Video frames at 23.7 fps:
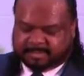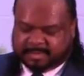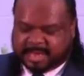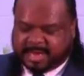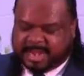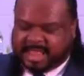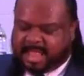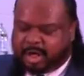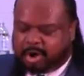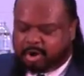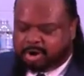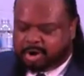And
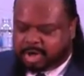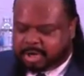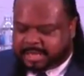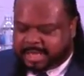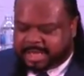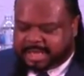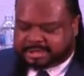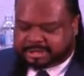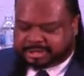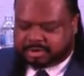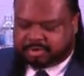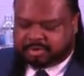they're going to look
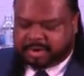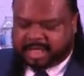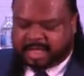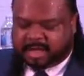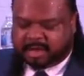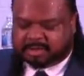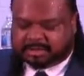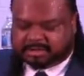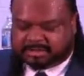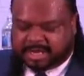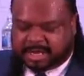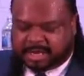at you and they're
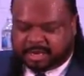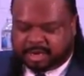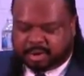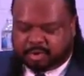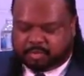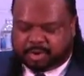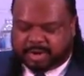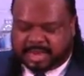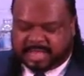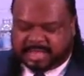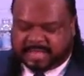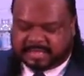going to say to you
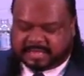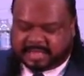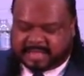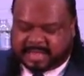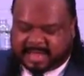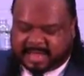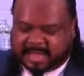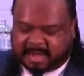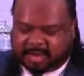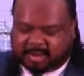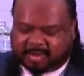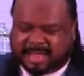when they get to
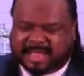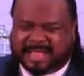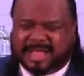hell,